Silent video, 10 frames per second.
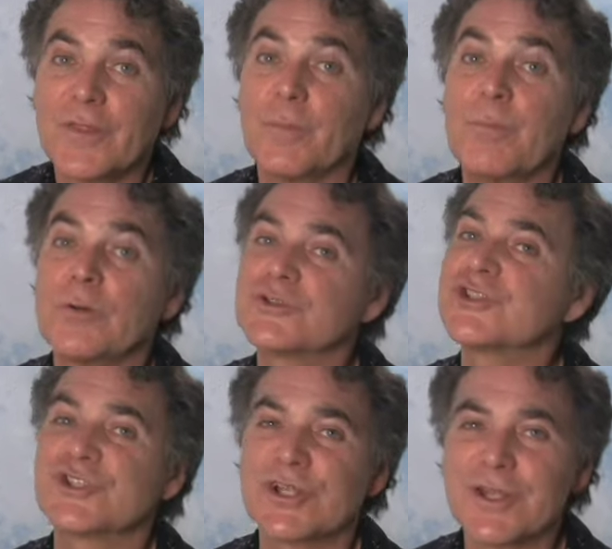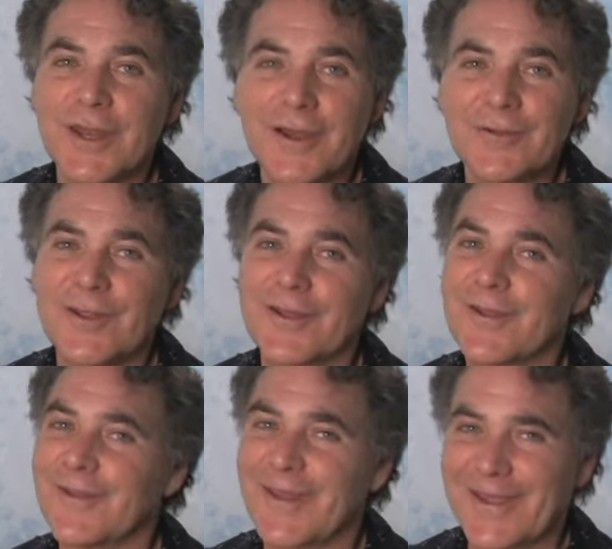The mulch slid out like
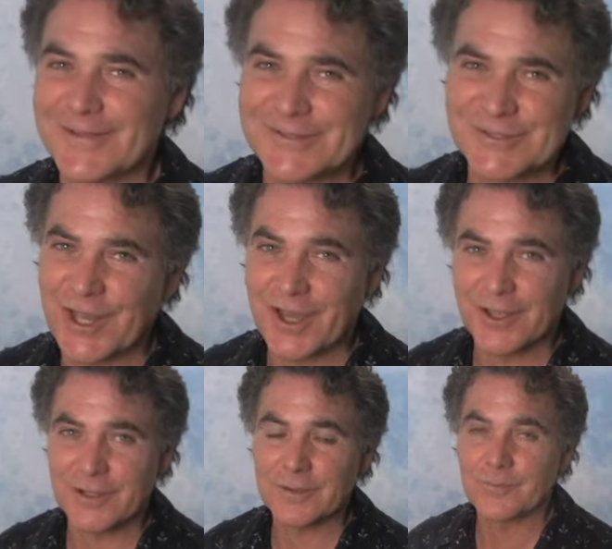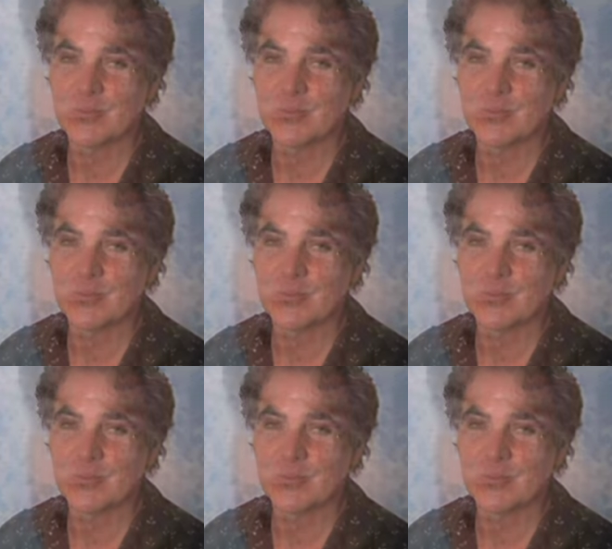a landslide.